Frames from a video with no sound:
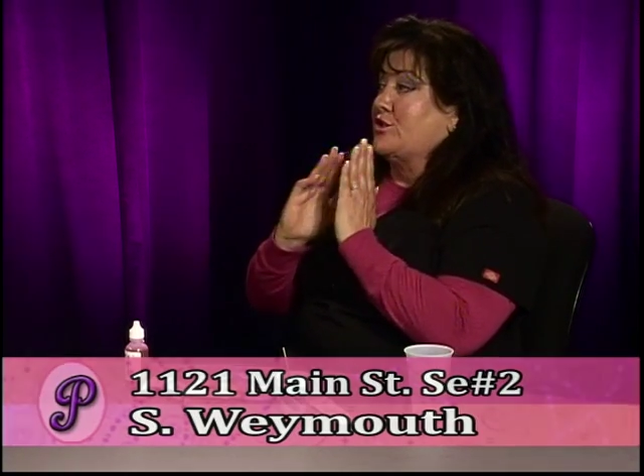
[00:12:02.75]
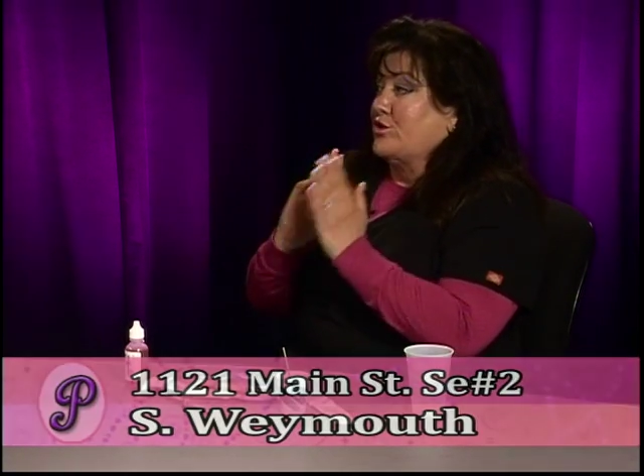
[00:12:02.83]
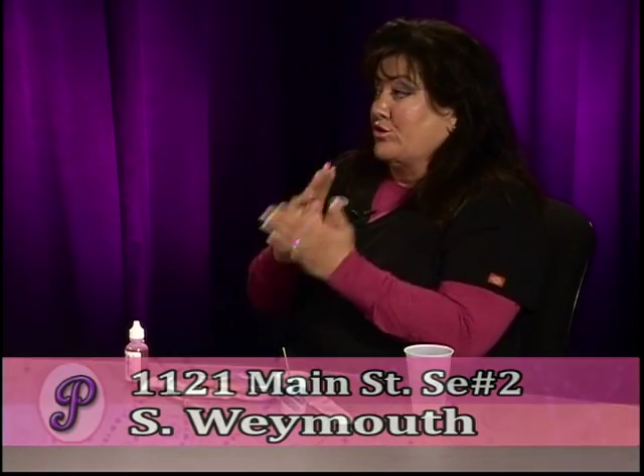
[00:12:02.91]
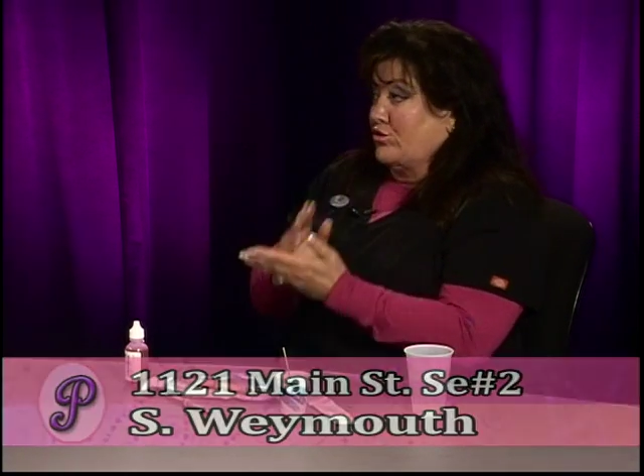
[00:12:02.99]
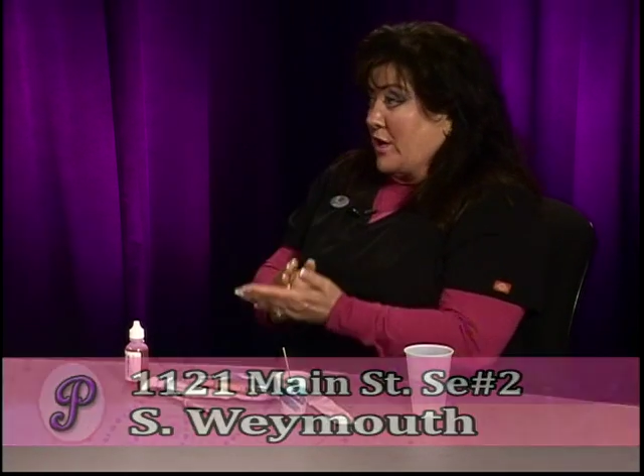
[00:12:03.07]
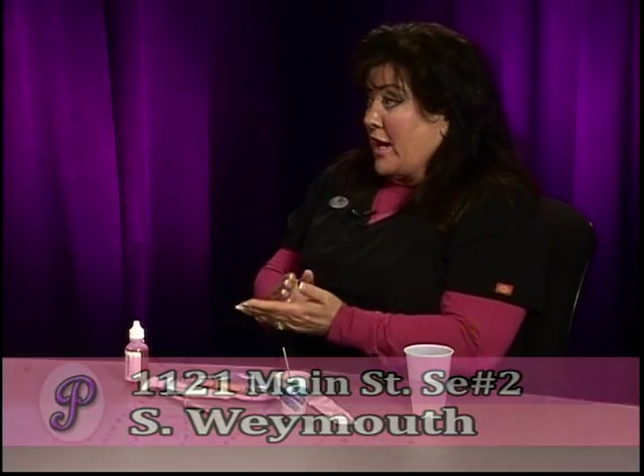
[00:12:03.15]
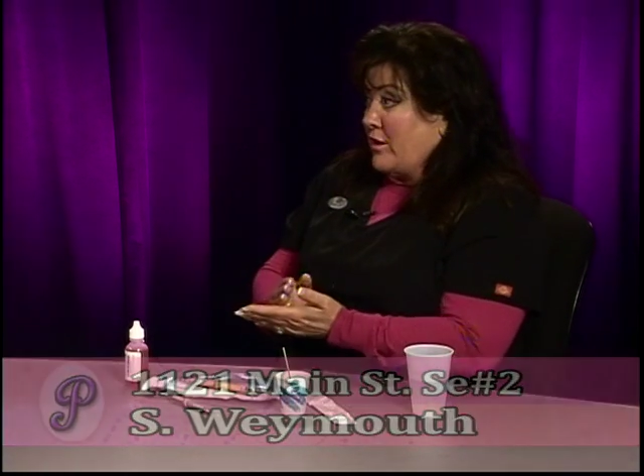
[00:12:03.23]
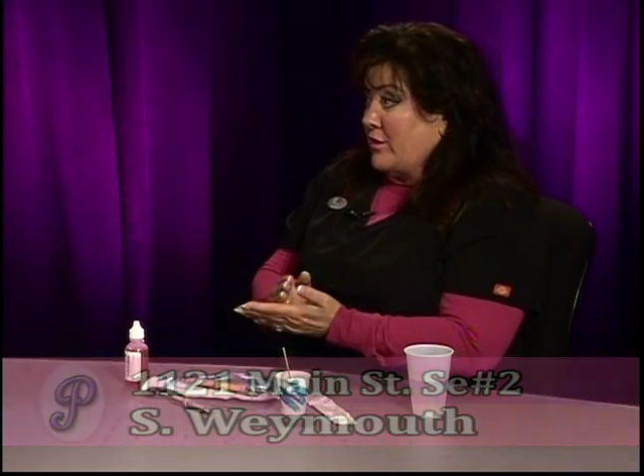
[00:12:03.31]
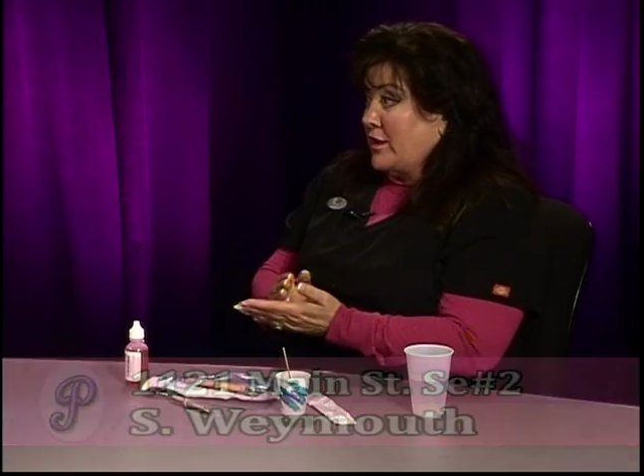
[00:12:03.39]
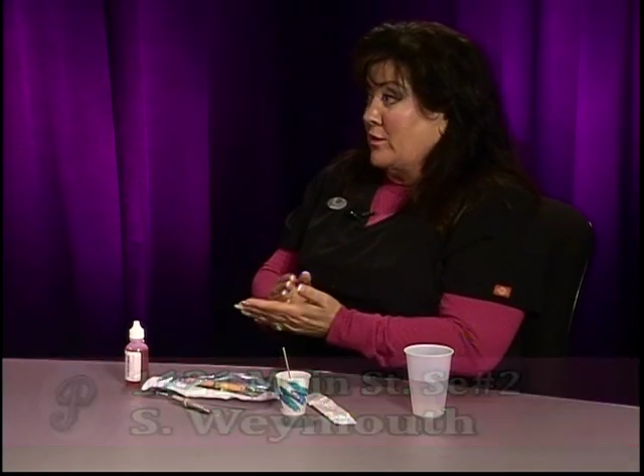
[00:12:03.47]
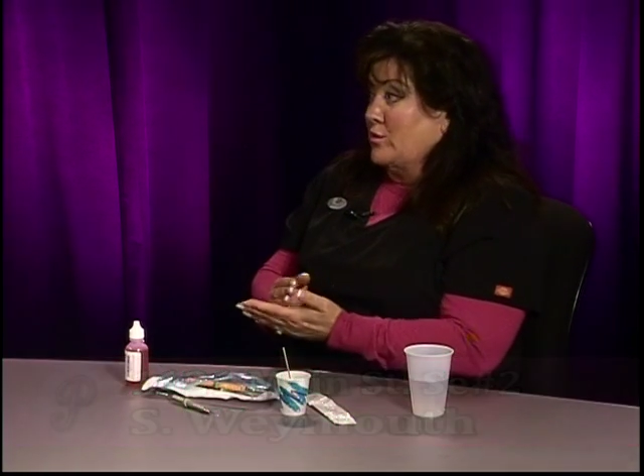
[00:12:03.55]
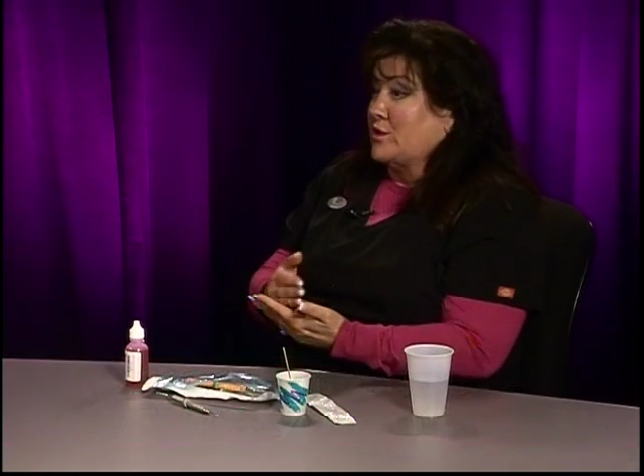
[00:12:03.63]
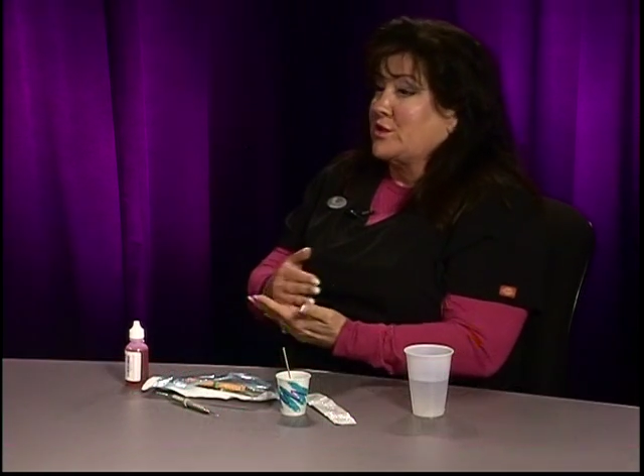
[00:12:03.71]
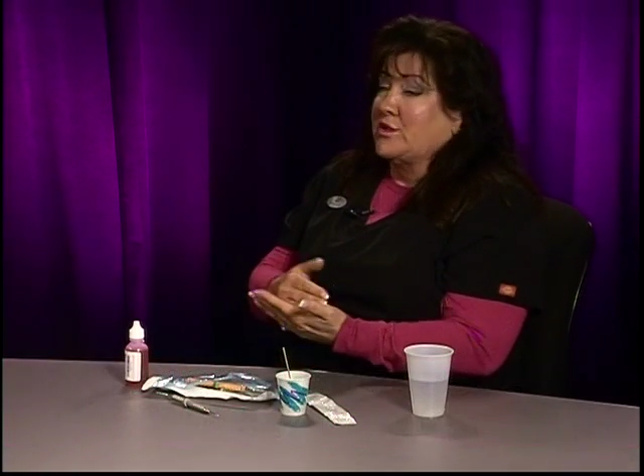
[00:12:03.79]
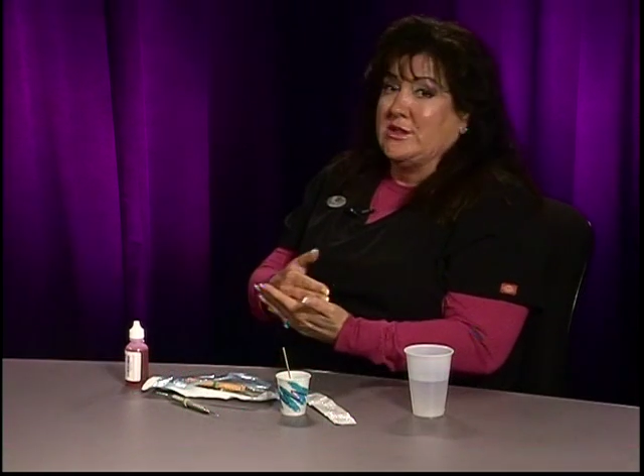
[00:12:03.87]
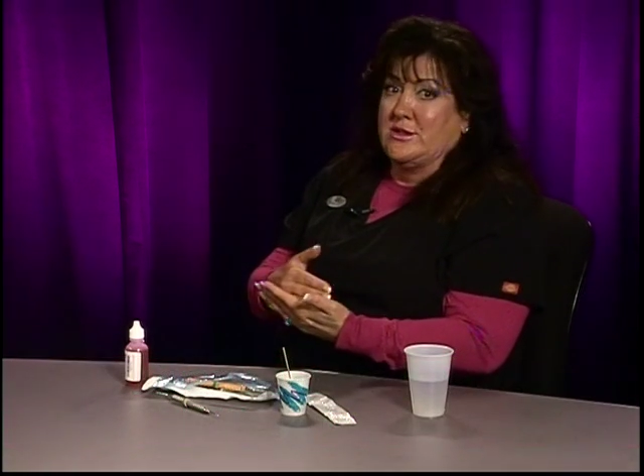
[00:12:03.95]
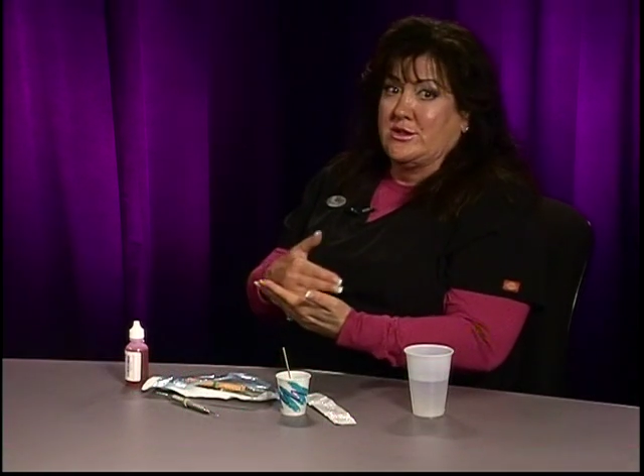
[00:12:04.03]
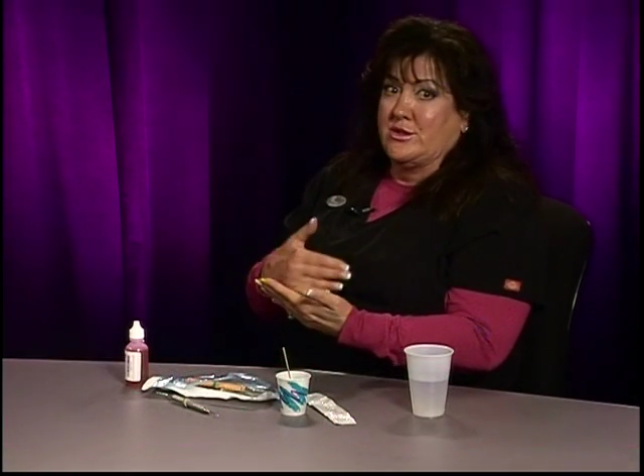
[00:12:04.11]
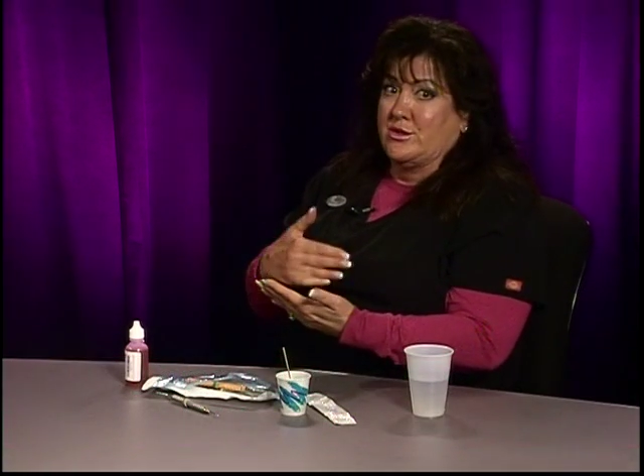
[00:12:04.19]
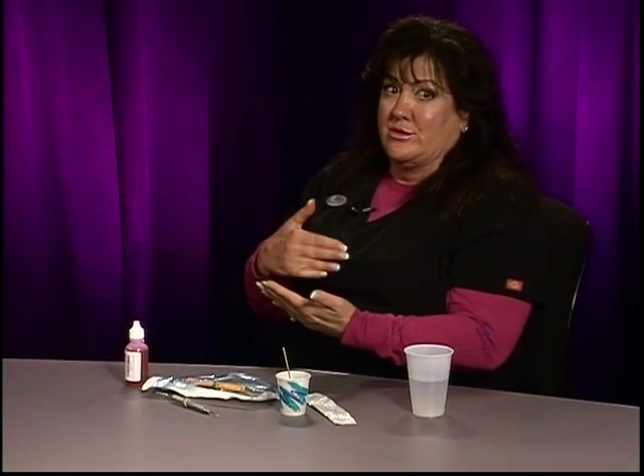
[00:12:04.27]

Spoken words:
to crowding, which leads to